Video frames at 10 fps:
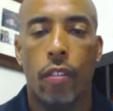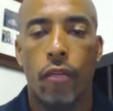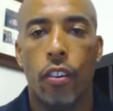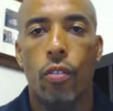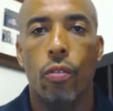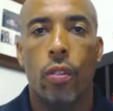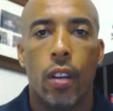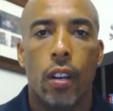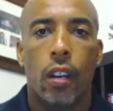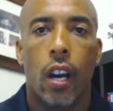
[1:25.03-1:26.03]
review
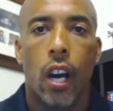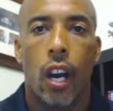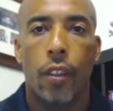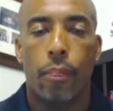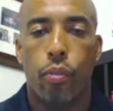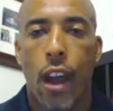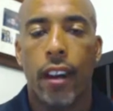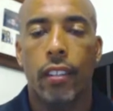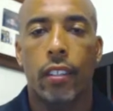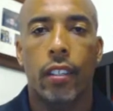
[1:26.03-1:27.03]
uh, the
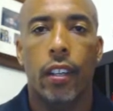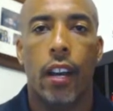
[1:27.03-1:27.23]
product.